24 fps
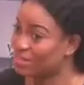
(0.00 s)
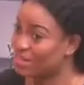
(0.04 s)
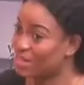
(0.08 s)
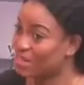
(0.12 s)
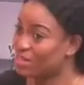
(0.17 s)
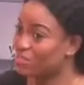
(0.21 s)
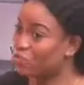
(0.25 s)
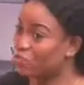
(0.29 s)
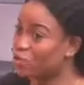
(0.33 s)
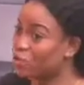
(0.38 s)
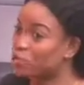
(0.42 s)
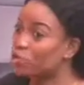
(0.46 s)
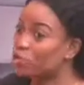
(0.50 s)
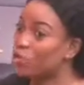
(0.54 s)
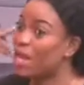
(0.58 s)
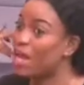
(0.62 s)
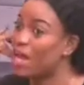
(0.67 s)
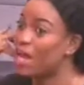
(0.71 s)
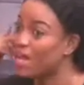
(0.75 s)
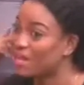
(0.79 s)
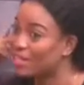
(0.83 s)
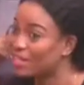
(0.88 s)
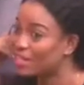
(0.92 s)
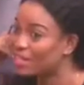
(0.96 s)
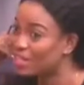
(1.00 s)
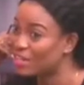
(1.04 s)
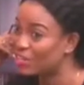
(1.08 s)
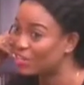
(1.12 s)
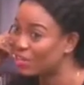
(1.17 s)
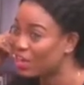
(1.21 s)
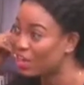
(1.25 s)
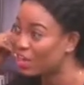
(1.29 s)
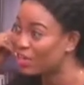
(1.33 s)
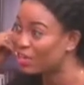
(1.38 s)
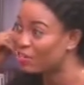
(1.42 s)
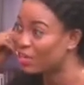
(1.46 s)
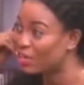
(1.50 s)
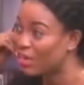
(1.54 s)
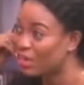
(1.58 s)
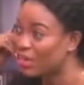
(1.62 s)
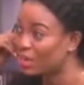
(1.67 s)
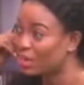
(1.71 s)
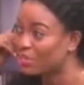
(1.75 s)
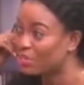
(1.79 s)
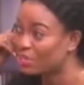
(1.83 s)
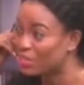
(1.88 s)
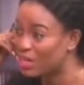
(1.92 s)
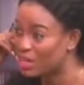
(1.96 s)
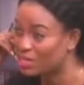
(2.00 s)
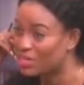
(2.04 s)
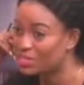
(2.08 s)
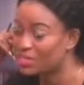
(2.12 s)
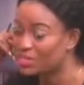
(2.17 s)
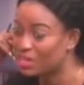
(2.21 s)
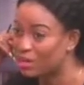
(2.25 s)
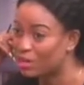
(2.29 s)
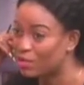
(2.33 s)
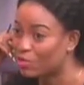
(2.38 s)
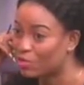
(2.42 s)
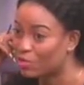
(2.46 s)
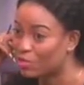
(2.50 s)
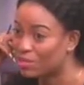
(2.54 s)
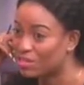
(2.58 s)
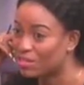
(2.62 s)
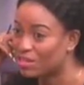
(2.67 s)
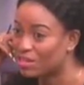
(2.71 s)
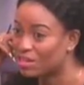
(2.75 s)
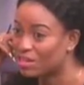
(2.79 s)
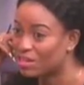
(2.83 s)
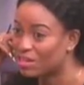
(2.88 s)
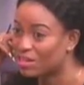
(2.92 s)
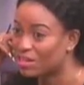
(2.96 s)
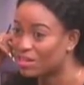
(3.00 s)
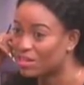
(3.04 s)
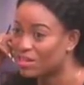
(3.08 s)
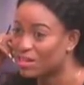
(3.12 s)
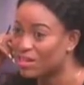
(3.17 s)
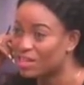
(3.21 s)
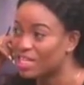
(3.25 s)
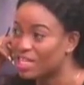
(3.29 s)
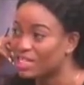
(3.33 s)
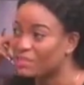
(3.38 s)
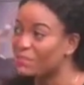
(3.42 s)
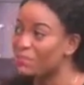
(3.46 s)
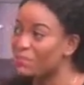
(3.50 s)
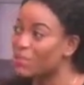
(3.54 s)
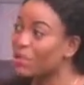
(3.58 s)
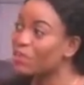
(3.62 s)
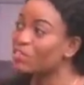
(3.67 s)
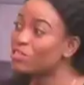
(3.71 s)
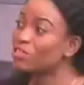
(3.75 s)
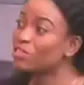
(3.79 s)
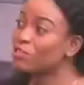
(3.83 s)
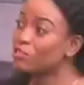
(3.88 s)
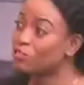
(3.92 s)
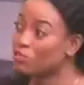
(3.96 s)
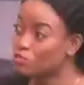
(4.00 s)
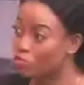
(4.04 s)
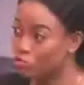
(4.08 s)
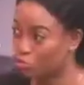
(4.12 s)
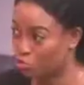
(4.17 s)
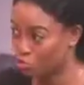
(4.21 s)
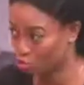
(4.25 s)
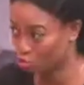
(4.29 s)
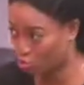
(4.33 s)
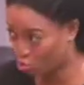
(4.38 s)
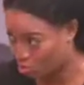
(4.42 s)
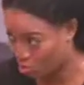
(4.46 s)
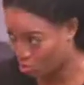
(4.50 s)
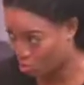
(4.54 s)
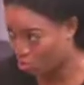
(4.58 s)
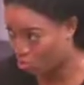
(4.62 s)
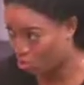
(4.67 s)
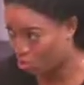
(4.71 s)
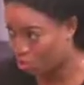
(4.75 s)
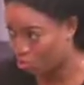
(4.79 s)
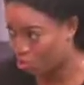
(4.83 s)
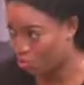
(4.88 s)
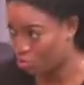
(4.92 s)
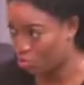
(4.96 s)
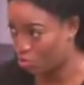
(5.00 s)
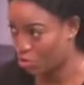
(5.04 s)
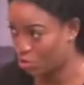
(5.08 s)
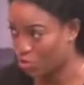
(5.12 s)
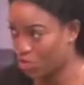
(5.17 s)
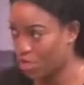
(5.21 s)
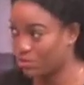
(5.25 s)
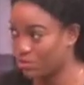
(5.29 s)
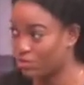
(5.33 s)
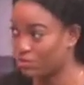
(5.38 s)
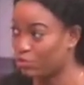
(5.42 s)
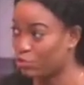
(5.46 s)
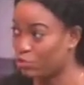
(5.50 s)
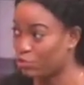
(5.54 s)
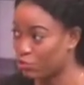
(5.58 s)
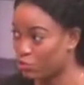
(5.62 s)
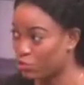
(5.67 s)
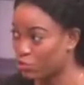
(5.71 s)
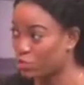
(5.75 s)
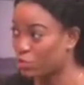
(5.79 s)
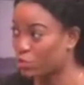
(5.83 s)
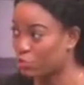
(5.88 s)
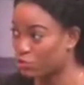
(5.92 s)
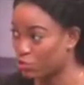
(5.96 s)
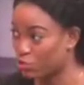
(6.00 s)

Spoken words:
It's because you heard that you are passing a law, isn't it? It's because you saw that you would want to